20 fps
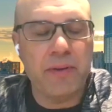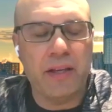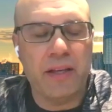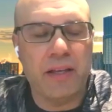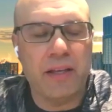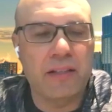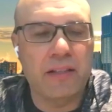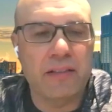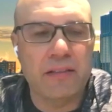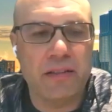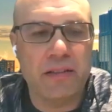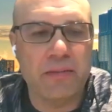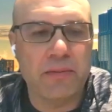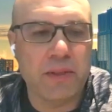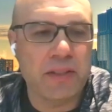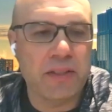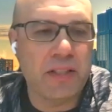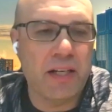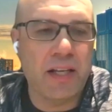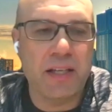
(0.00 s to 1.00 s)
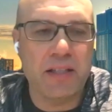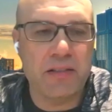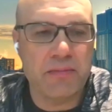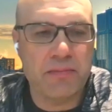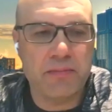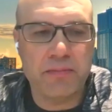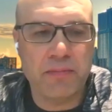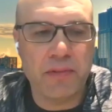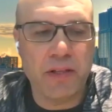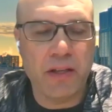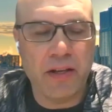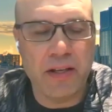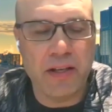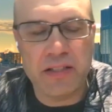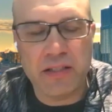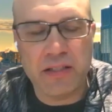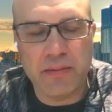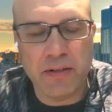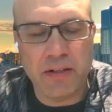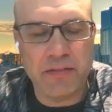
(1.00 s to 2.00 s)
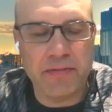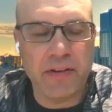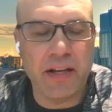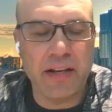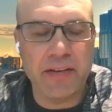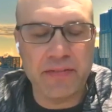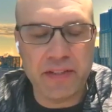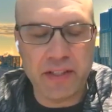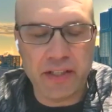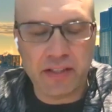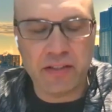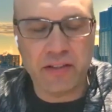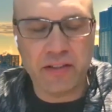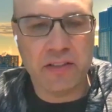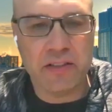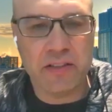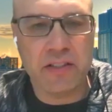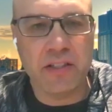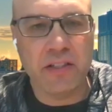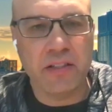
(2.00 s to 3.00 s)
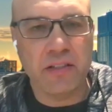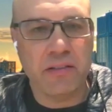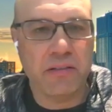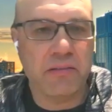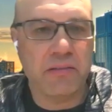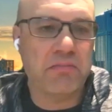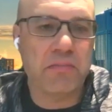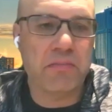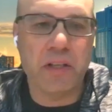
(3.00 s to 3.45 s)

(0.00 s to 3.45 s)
and with today's HTML5 technology,